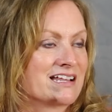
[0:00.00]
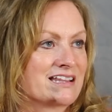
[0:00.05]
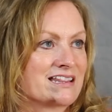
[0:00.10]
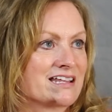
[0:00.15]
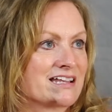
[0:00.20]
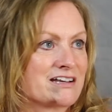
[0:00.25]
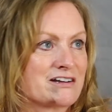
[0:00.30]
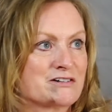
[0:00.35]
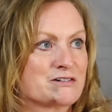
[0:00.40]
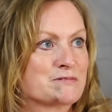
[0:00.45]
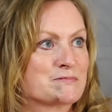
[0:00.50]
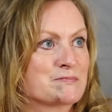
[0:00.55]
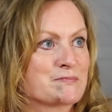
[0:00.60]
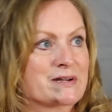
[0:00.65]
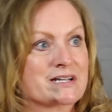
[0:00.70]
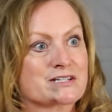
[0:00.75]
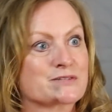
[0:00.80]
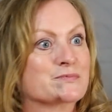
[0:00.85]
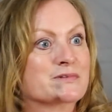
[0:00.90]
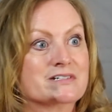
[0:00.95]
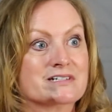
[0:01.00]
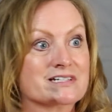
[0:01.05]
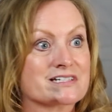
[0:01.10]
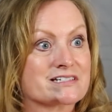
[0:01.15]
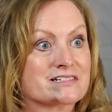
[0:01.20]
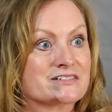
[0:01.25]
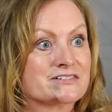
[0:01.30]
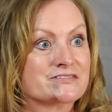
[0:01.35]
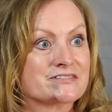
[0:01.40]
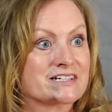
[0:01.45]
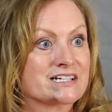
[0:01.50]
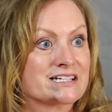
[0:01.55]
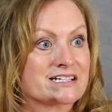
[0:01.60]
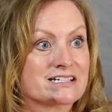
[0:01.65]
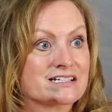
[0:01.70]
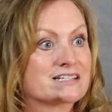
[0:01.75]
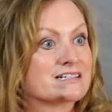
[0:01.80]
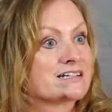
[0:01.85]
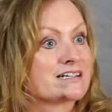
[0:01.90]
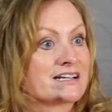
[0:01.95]
that are much more
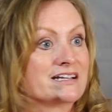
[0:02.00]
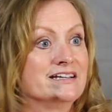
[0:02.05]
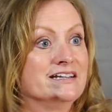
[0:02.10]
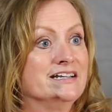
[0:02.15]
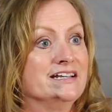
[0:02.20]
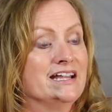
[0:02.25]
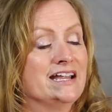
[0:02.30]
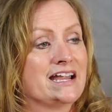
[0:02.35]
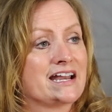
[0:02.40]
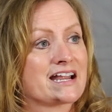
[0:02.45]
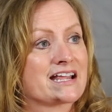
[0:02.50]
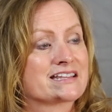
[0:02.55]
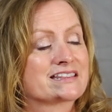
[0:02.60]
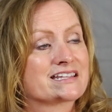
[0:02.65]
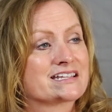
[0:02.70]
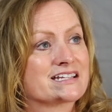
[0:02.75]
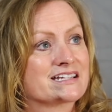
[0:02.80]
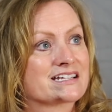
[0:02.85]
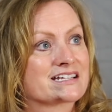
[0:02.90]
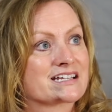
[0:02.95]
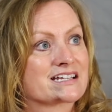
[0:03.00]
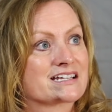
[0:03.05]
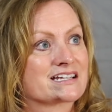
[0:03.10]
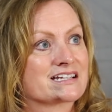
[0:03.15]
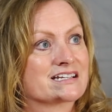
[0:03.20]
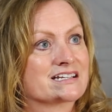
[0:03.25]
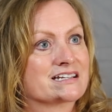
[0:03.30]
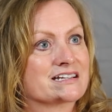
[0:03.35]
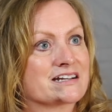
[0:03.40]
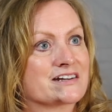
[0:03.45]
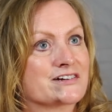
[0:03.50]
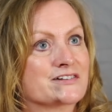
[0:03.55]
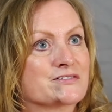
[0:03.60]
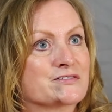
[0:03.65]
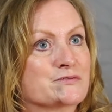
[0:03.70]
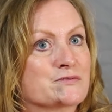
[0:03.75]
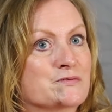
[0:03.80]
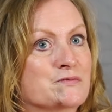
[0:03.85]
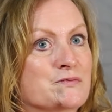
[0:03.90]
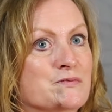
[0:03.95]
deserving, and I think, you
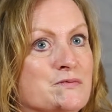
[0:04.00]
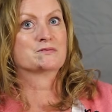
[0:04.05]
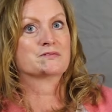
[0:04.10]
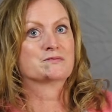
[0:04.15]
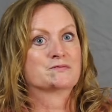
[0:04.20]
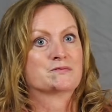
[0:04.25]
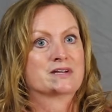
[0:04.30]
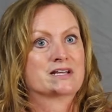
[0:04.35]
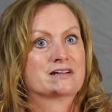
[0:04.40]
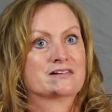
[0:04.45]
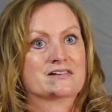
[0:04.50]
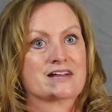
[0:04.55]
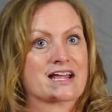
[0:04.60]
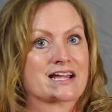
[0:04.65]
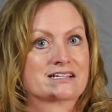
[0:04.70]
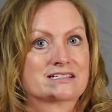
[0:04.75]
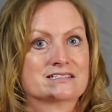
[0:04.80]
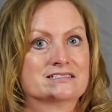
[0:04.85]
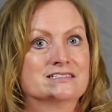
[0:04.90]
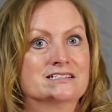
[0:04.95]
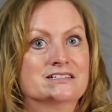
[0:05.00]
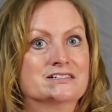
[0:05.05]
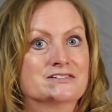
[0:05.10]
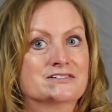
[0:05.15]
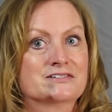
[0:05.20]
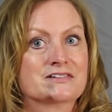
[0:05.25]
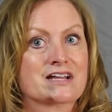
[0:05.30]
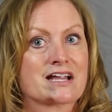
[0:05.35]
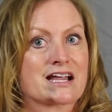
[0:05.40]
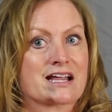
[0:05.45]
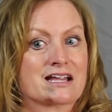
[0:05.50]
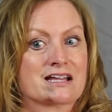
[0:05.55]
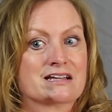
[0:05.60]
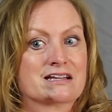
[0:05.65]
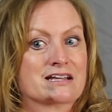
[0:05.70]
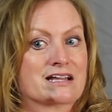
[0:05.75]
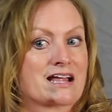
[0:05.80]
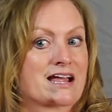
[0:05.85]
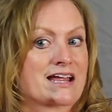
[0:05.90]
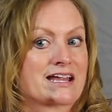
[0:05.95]
know, we don't act alone.
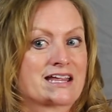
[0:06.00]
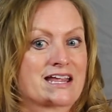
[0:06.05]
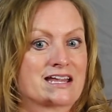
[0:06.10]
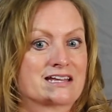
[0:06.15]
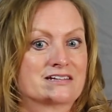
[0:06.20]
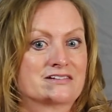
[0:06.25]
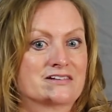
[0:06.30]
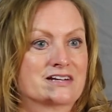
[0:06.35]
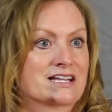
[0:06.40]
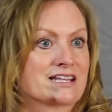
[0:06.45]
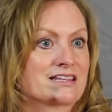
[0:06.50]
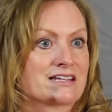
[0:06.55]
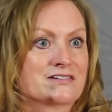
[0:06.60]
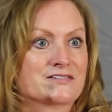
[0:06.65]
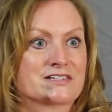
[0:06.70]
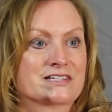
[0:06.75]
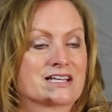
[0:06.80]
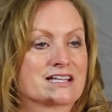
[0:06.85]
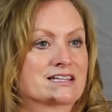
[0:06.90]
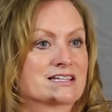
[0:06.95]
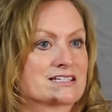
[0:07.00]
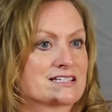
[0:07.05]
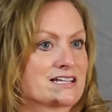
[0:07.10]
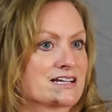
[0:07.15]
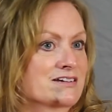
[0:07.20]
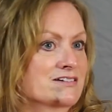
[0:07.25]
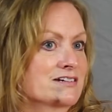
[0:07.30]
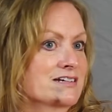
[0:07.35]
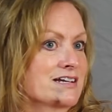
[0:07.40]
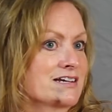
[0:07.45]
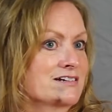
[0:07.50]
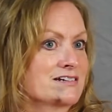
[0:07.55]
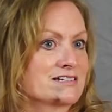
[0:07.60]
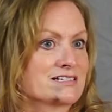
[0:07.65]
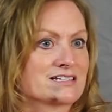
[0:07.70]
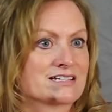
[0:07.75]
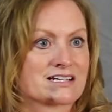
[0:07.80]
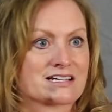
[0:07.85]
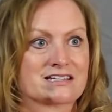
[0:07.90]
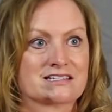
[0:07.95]
I can't do anything without the
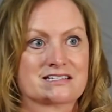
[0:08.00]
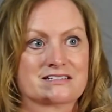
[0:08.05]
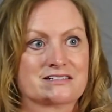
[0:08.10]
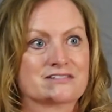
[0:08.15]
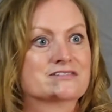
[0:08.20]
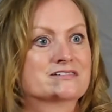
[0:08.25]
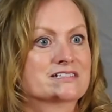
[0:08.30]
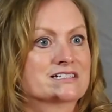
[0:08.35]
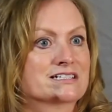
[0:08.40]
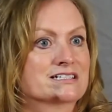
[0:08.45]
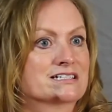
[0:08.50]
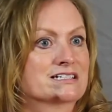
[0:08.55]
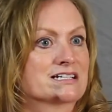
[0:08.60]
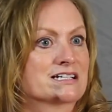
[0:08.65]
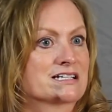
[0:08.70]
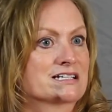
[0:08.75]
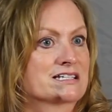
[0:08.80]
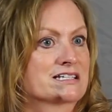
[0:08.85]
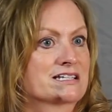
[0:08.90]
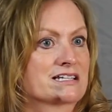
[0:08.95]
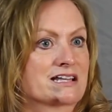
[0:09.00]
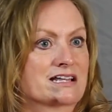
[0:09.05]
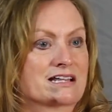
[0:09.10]
secretaries, the custodians,